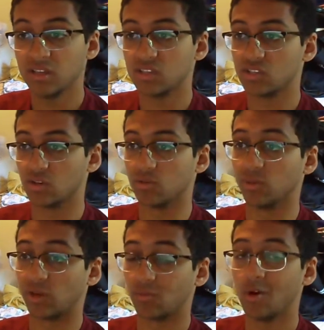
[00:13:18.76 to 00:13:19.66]
So
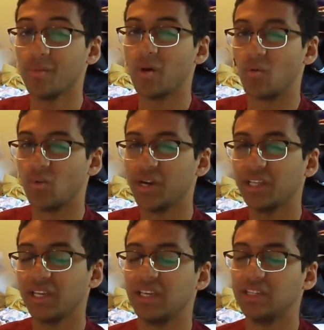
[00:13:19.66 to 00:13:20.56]
like Roma
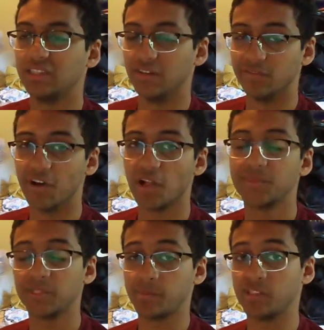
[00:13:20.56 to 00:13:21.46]
really
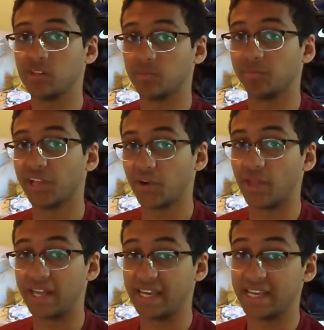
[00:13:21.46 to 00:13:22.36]
developed him into the player
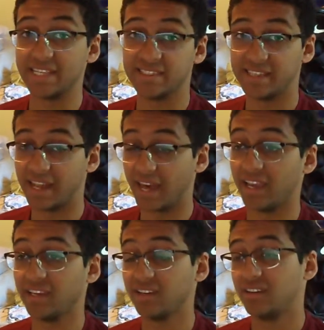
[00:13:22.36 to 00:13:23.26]
that he is
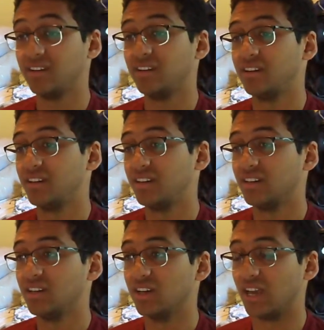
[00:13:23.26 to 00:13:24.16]
today.
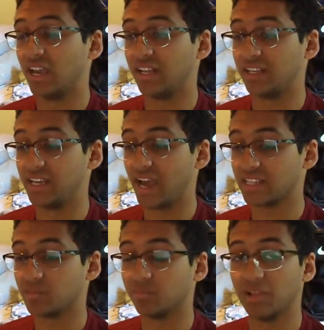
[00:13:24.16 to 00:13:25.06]
And he
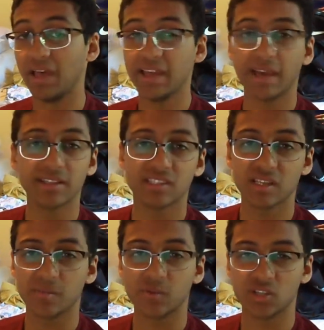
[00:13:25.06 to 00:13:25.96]
had to play against
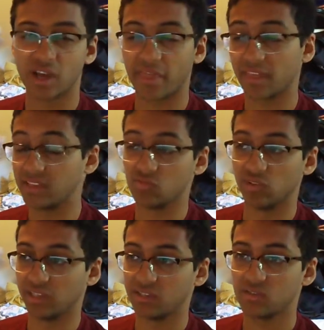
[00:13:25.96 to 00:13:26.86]
them, which I think is
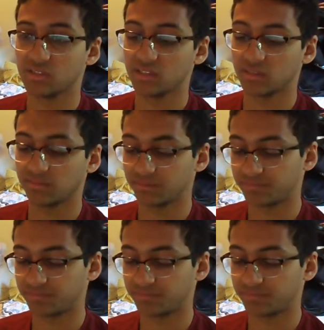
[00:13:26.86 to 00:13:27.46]
really interesting.